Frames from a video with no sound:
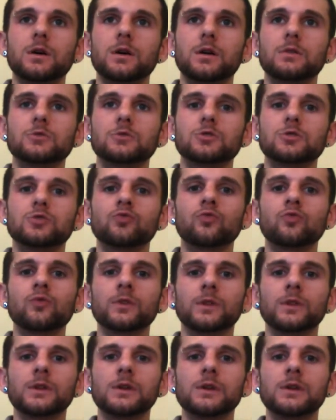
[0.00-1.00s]
just
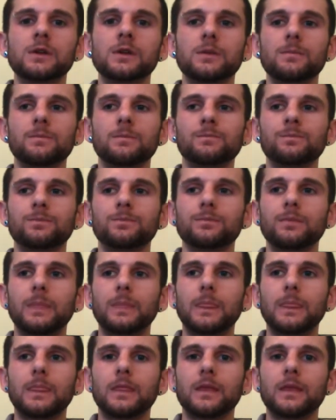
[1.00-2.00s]
really,
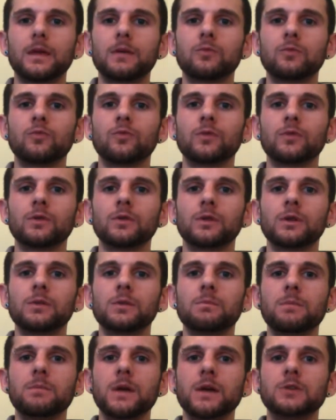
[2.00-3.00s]
it really
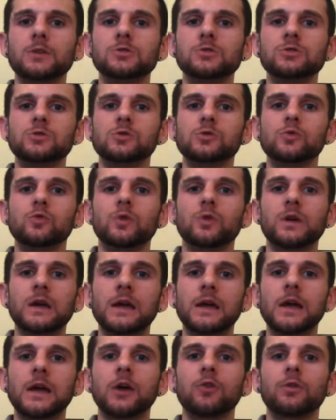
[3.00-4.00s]
made you
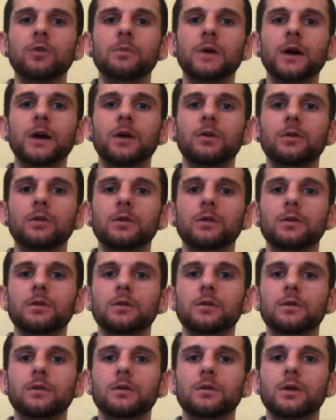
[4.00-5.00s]
care about
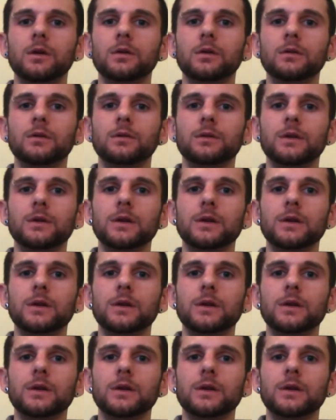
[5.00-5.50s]
and